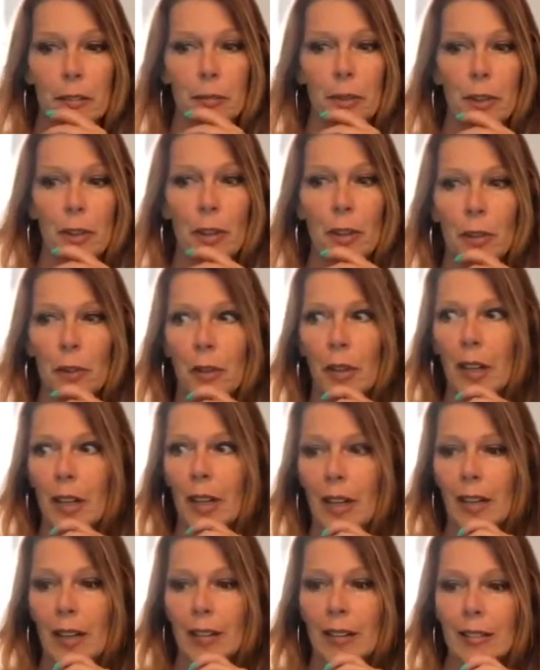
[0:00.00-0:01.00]
if you don't,
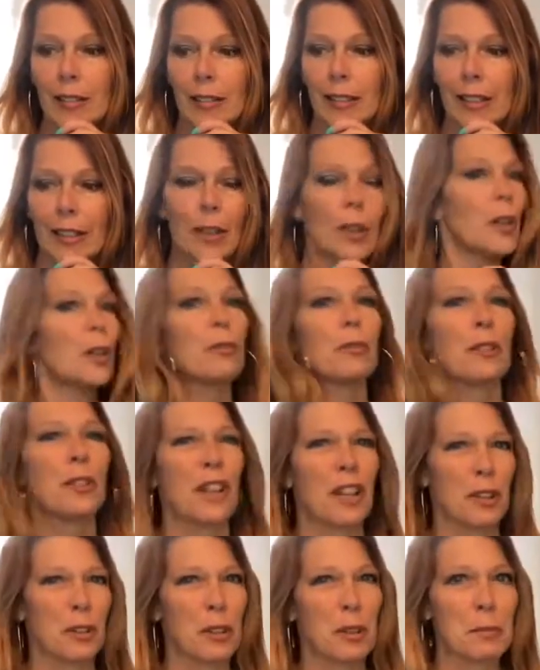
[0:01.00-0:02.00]
if you're
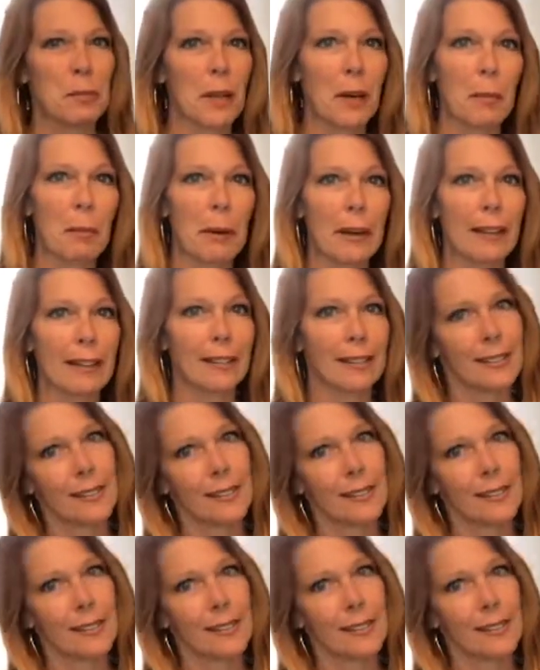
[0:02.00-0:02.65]
not creeped out by